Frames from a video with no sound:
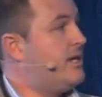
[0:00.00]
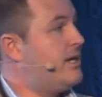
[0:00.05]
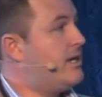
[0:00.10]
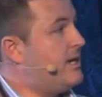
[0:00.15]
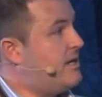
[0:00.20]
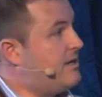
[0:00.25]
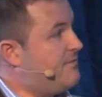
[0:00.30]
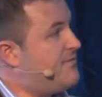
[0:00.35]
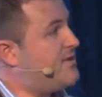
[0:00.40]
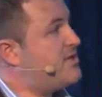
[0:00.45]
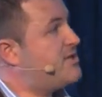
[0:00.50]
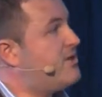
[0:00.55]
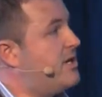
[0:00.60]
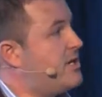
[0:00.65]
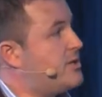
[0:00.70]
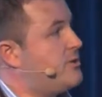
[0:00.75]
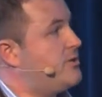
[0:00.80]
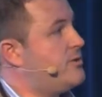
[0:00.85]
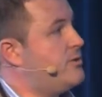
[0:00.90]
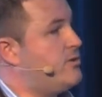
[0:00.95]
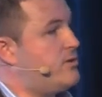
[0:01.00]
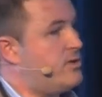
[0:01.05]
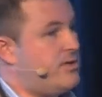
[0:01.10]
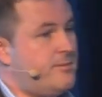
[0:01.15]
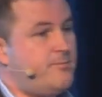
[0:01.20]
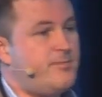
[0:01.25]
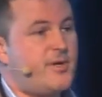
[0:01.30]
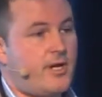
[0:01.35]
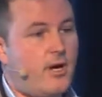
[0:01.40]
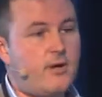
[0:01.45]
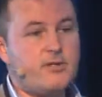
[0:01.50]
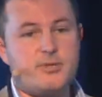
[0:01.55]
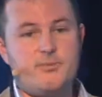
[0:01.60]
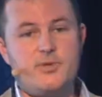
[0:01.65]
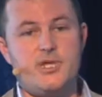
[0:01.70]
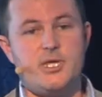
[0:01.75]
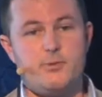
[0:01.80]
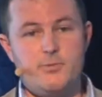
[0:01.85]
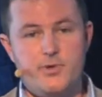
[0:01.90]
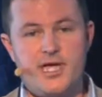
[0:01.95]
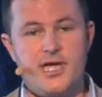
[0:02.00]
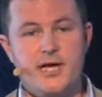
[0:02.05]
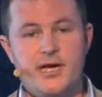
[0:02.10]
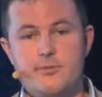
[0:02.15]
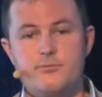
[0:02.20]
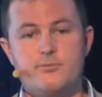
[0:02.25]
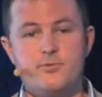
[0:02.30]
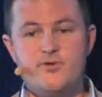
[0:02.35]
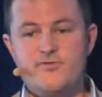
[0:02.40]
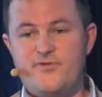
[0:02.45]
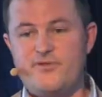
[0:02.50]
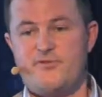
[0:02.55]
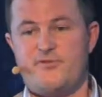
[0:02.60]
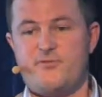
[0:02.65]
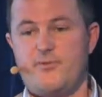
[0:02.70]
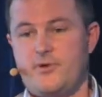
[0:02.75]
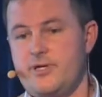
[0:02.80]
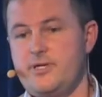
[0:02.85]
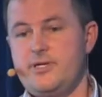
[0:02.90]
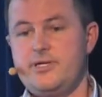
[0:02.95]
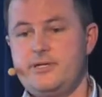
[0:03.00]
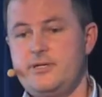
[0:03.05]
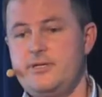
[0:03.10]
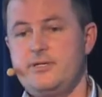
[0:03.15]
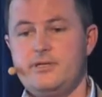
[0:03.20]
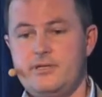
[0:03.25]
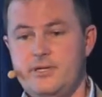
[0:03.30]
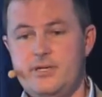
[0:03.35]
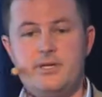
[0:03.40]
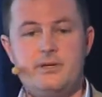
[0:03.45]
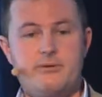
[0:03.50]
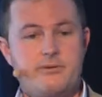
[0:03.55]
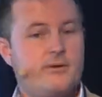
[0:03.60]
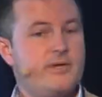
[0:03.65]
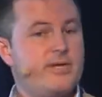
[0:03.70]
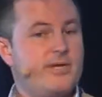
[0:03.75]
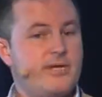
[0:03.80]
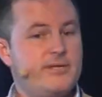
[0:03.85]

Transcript: and infrastructure in Auckland, but ultimately we can't move everybody here, right?